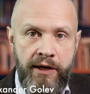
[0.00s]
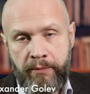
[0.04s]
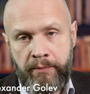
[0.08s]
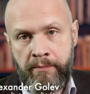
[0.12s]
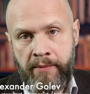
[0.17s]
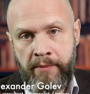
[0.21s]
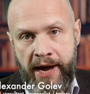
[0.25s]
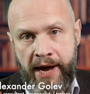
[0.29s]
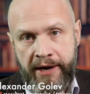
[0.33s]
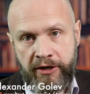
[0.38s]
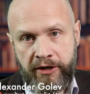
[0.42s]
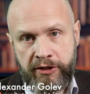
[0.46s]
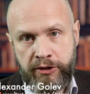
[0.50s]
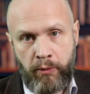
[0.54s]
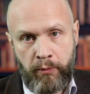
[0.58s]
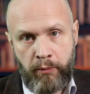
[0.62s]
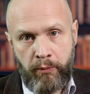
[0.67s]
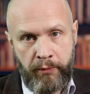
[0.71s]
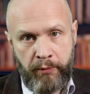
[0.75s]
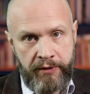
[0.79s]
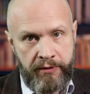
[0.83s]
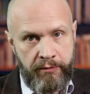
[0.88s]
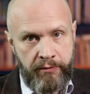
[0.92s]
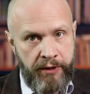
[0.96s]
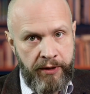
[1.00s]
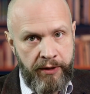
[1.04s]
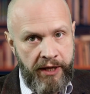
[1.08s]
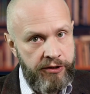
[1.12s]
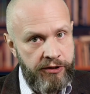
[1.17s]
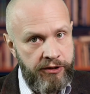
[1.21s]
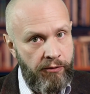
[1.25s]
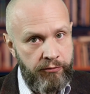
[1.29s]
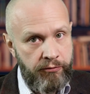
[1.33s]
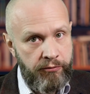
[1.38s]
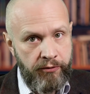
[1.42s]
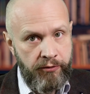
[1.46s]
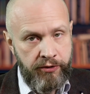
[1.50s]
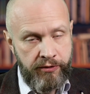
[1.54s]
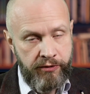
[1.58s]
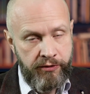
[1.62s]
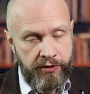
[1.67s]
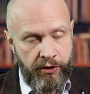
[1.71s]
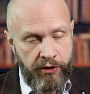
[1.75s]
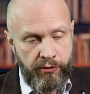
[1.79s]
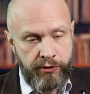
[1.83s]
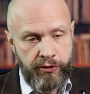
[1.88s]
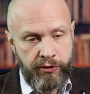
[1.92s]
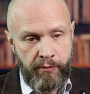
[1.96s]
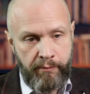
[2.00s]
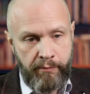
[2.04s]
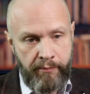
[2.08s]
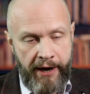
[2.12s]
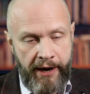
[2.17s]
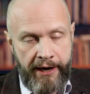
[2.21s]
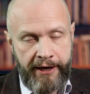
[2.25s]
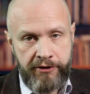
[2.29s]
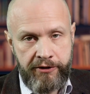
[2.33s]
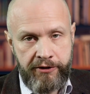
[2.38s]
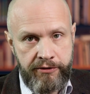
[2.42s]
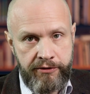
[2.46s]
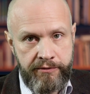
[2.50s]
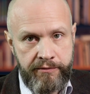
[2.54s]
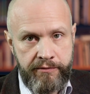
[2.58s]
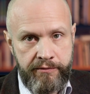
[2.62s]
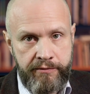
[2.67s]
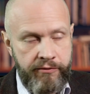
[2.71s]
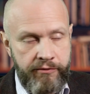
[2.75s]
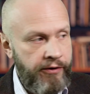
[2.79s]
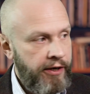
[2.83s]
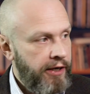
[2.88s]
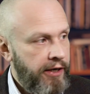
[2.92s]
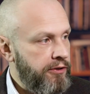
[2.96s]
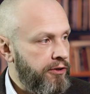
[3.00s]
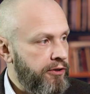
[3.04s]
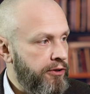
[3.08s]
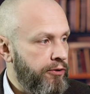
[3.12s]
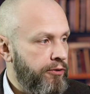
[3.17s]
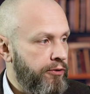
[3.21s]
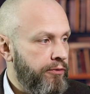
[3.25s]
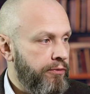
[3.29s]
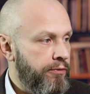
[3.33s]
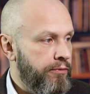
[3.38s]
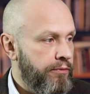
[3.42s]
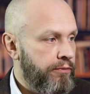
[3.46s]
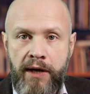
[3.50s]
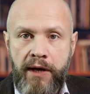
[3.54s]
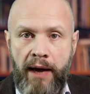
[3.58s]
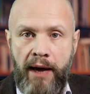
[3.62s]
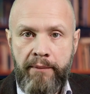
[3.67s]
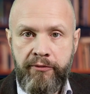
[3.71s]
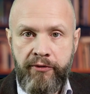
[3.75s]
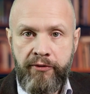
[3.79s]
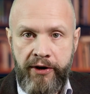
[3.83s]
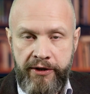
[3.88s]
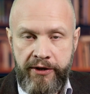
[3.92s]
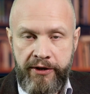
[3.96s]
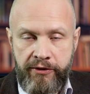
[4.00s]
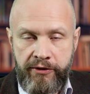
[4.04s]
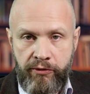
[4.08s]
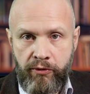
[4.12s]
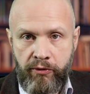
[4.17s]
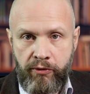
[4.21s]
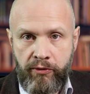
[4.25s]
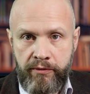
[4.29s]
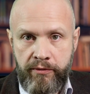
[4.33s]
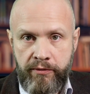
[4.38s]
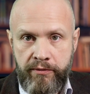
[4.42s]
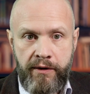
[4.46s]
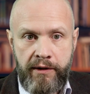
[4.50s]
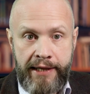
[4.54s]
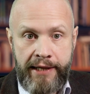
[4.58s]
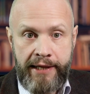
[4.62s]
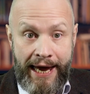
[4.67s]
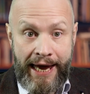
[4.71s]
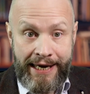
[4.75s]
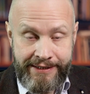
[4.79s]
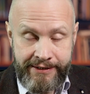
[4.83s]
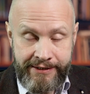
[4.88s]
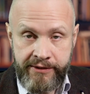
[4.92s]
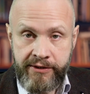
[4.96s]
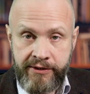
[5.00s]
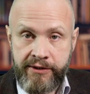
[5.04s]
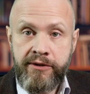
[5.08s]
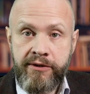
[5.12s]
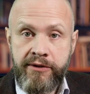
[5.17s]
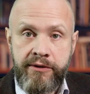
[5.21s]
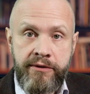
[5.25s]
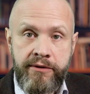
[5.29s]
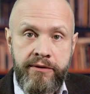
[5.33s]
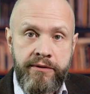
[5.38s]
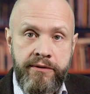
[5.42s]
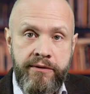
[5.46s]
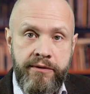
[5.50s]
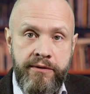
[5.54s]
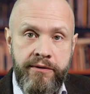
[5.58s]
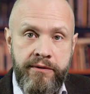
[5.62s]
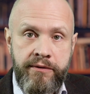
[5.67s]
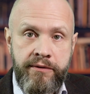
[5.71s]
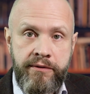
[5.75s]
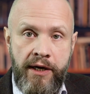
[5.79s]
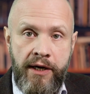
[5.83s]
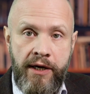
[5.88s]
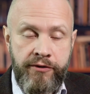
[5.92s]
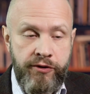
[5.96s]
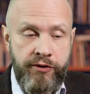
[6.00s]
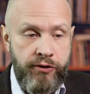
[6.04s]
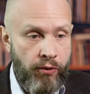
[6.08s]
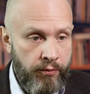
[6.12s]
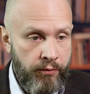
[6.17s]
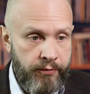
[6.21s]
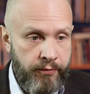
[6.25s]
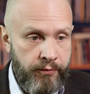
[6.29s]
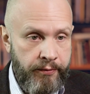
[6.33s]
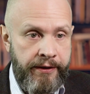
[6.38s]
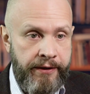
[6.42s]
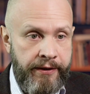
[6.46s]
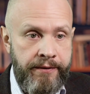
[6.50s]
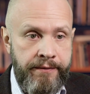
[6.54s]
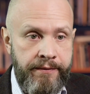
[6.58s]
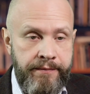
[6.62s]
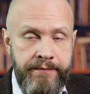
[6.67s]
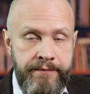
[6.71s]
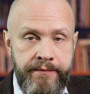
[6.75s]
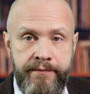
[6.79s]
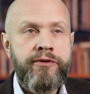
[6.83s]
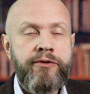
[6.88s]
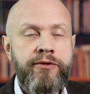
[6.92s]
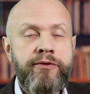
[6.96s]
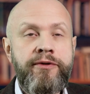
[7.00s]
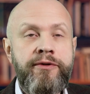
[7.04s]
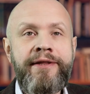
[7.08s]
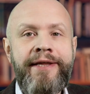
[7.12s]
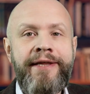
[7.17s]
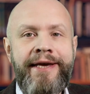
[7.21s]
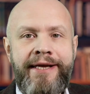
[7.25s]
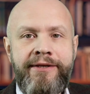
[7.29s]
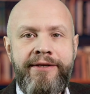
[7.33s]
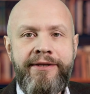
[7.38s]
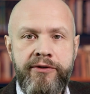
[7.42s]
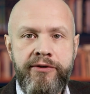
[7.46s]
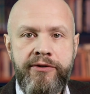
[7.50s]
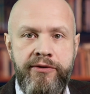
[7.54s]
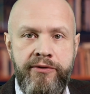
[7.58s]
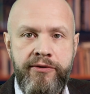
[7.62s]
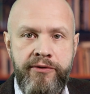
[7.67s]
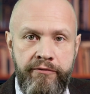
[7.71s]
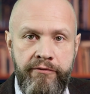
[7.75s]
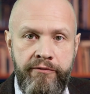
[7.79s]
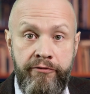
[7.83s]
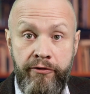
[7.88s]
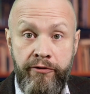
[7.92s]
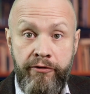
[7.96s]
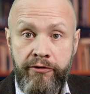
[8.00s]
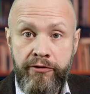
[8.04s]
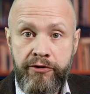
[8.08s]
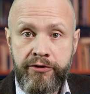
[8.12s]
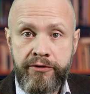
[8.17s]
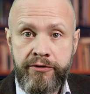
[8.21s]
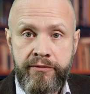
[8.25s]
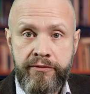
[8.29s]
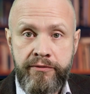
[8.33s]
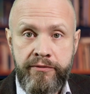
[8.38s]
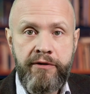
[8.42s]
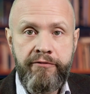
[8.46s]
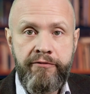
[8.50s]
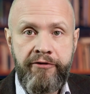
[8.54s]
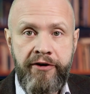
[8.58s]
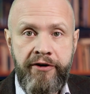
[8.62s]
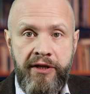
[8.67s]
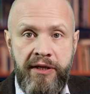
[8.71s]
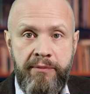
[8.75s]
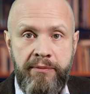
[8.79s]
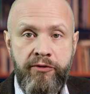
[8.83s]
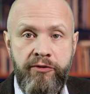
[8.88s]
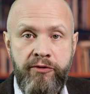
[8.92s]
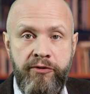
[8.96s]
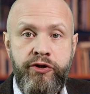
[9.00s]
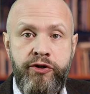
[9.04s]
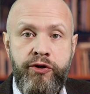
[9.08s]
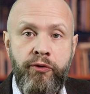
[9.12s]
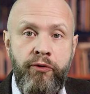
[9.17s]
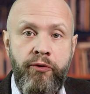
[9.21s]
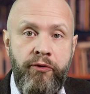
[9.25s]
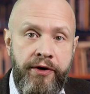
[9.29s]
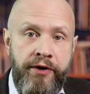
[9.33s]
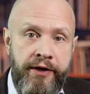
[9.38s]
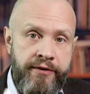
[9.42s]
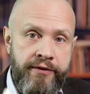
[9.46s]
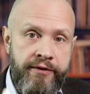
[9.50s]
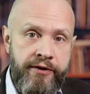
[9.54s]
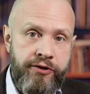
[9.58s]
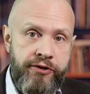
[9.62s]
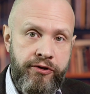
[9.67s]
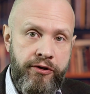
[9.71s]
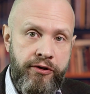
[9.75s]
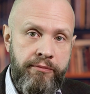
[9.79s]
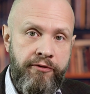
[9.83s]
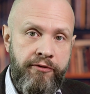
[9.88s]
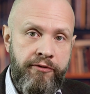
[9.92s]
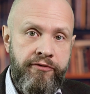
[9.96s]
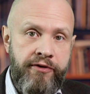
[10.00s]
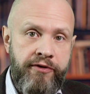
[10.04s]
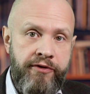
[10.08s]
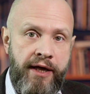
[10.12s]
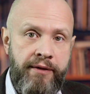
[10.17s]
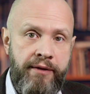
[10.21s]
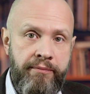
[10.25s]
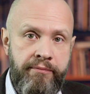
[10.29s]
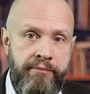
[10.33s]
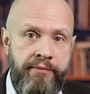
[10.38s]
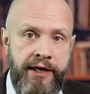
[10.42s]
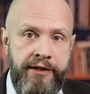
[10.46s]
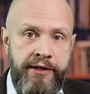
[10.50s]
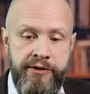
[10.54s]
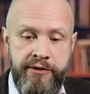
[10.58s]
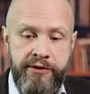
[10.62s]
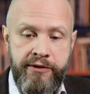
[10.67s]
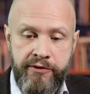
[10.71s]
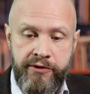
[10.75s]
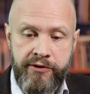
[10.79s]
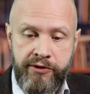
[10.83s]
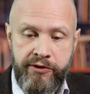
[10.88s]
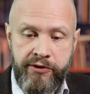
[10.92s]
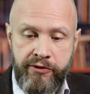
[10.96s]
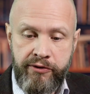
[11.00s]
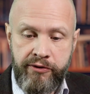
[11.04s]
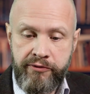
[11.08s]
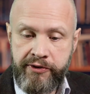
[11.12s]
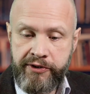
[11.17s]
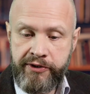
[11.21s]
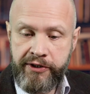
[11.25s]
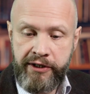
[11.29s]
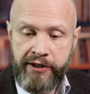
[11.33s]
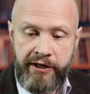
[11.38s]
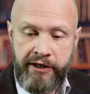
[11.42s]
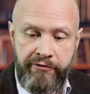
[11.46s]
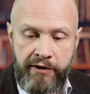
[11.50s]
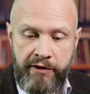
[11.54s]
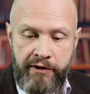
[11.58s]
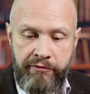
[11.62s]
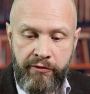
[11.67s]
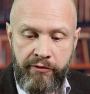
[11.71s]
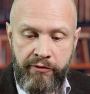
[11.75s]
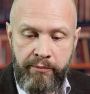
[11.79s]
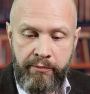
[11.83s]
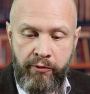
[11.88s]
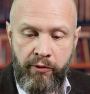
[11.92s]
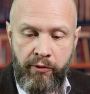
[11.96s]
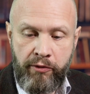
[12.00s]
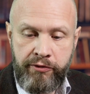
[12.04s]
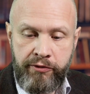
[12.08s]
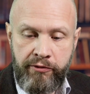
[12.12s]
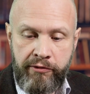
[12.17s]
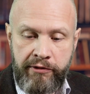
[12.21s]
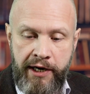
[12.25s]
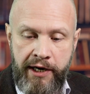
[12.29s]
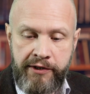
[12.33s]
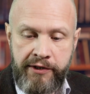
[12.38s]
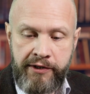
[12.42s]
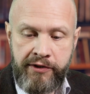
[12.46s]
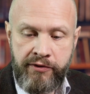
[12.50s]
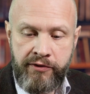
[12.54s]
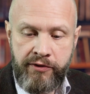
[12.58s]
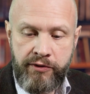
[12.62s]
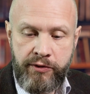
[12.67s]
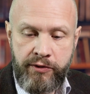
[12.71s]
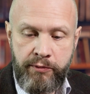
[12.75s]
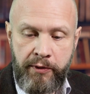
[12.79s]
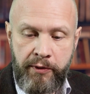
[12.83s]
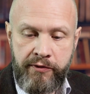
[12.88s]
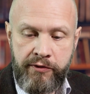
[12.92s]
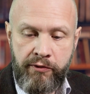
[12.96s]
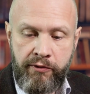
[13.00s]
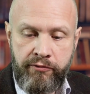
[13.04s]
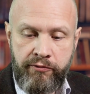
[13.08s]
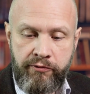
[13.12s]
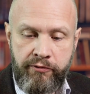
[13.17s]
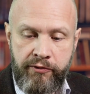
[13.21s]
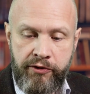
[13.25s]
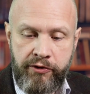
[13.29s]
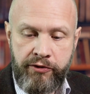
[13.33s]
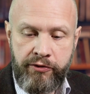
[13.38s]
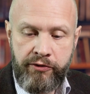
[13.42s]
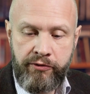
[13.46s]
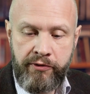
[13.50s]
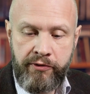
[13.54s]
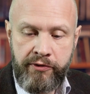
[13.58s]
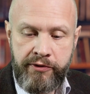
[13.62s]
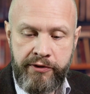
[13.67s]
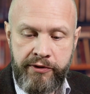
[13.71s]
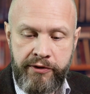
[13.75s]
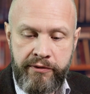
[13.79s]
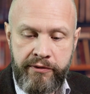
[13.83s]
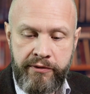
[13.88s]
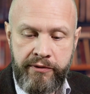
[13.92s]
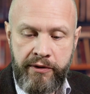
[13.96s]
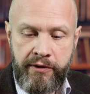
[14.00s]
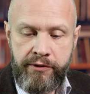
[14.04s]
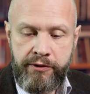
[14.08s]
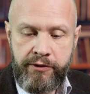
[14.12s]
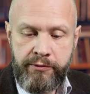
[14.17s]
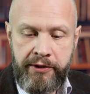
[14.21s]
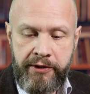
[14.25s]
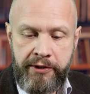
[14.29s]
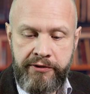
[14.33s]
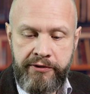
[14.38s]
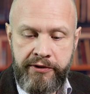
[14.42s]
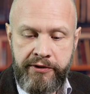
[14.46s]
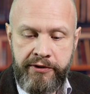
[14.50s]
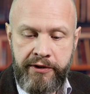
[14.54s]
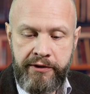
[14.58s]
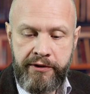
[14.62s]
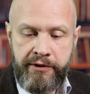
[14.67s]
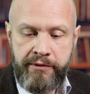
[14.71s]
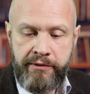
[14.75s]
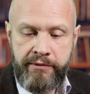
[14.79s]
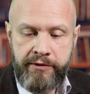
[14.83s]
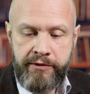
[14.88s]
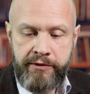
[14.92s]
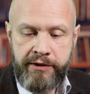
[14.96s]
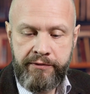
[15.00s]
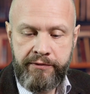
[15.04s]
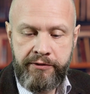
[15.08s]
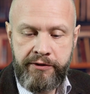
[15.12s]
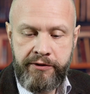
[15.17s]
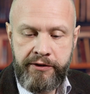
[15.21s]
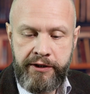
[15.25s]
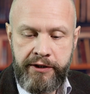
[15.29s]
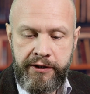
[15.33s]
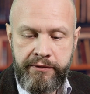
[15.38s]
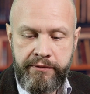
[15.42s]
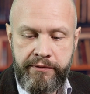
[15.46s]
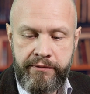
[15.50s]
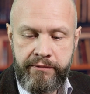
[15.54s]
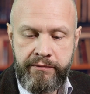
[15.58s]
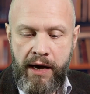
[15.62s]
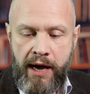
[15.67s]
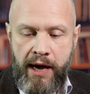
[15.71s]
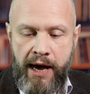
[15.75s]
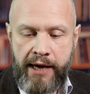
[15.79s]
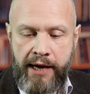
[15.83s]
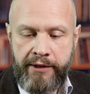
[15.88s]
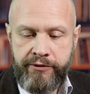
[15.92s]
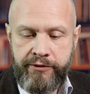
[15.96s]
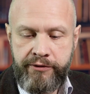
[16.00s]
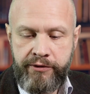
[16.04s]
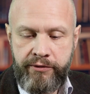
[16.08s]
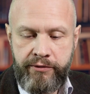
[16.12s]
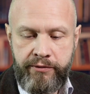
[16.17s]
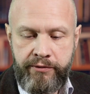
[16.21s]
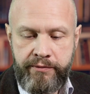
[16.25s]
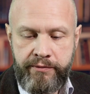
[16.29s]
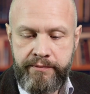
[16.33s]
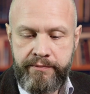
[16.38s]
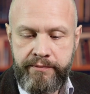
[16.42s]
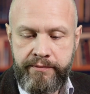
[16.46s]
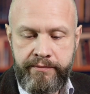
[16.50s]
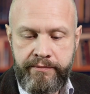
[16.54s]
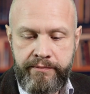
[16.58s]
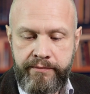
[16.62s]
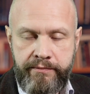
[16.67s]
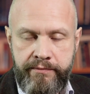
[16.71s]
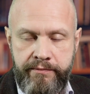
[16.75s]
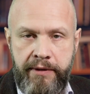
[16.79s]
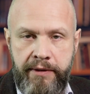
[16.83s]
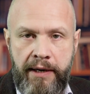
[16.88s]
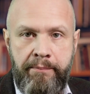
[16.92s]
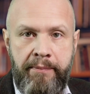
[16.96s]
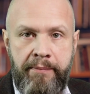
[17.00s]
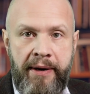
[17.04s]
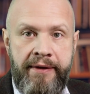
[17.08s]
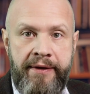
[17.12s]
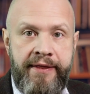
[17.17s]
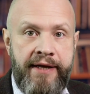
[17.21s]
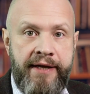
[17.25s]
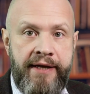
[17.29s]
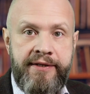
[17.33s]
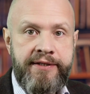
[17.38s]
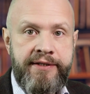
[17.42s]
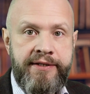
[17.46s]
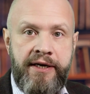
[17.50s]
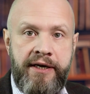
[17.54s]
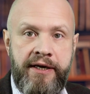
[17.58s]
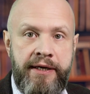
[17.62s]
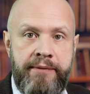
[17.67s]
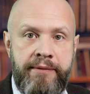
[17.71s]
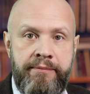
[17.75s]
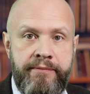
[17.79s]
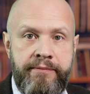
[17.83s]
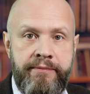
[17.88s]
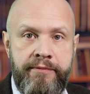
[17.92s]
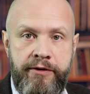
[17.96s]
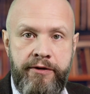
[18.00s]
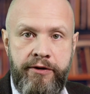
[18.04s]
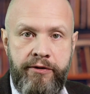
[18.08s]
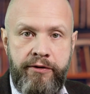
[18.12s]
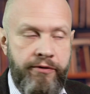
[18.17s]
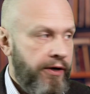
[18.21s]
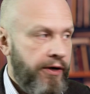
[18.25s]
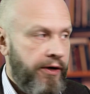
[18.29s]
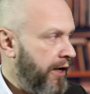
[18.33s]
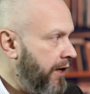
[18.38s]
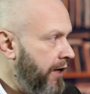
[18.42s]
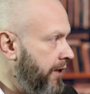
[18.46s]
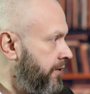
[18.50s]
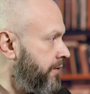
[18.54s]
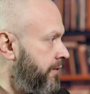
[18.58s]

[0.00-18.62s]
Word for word: Microsoft, with their software assurance, they also package rights to upgrade your licenses and software to the latest version available during the term of that maintenance. So, say if you bought your licenses with software assurance in 2017 and you by that time you had